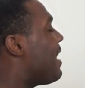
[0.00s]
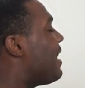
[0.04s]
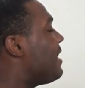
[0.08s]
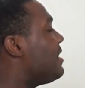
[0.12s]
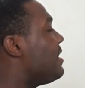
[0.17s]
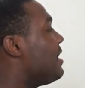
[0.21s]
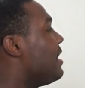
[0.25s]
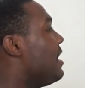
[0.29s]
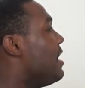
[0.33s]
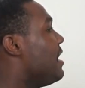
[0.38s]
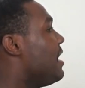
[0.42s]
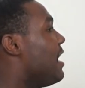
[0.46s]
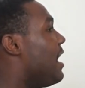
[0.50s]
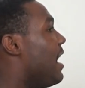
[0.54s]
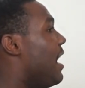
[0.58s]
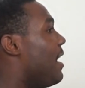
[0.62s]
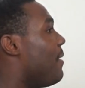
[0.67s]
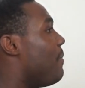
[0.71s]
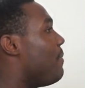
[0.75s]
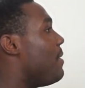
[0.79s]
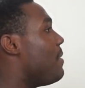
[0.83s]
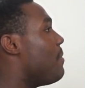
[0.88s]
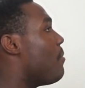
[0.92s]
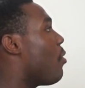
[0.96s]
guess
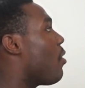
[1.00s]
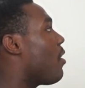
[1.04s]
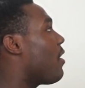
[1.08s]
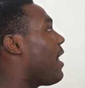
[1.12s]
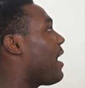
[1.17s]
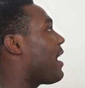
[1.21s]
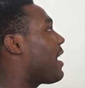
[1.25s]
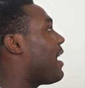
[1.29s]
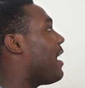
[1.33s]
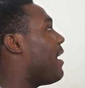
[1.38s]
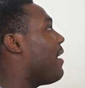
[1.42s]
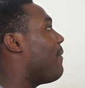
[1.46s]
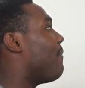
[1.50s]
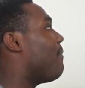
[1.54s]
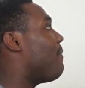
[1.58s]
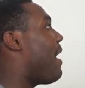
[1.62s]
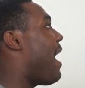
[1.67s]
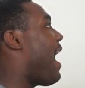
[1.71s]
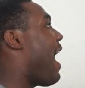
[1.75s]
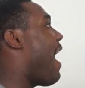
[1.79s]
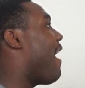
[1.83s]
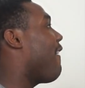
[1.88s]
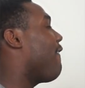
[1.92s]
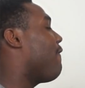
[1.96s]
it'd be more like a
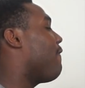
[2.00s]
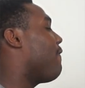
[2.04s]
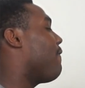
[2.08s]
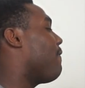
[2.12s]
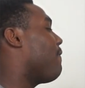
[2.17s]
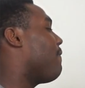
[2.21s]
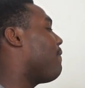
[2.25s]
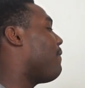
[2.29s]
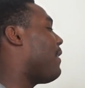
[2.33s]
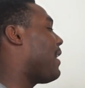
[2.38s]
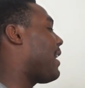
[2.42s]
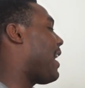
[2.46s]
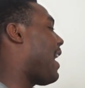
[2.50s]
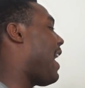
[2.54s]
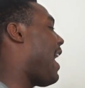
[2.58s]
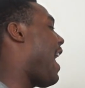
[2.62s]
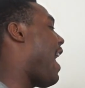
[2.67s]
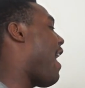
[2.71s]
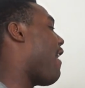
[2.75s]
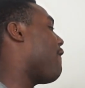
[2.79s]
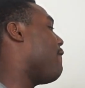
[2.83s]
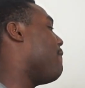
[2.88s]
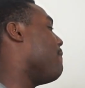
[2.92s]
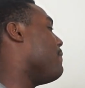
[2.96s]
half
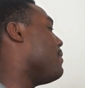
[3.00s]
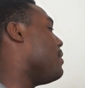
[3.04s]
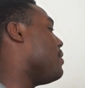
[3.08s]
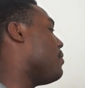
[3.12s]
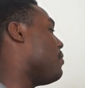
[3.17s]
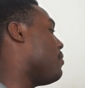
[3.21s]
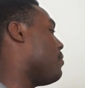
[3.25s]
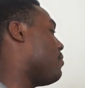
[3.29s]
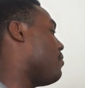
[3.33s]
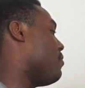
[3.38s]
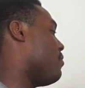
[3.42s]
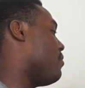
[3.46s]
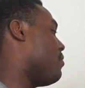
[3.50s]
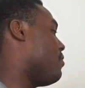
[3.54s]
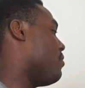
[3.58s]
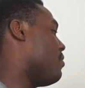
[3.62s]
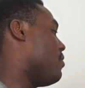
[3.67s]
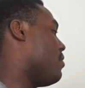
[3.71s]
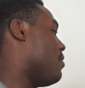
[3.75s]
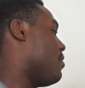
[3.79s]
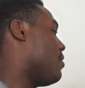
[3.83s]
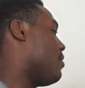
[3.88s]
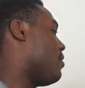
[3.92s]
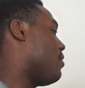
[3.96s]
moon.
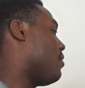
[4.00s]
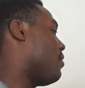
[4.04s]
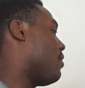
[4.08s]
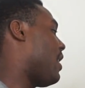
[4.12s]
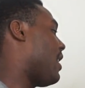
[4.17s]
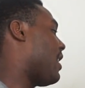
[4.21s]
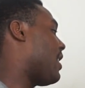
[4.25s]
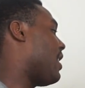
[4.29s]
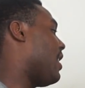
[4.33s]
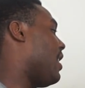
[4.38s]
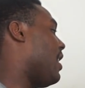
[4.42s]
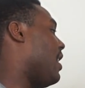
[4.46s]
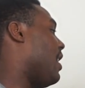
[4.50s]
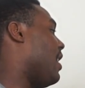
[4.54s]
It's